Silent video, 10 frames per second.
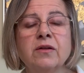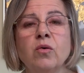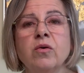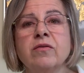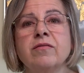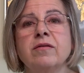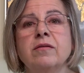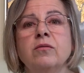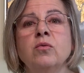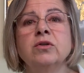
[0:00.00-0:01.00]
north
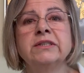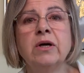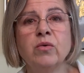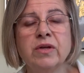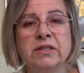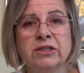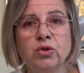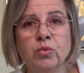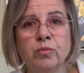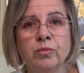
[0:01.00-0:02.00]
or southeast
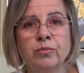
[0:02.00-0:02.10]
room?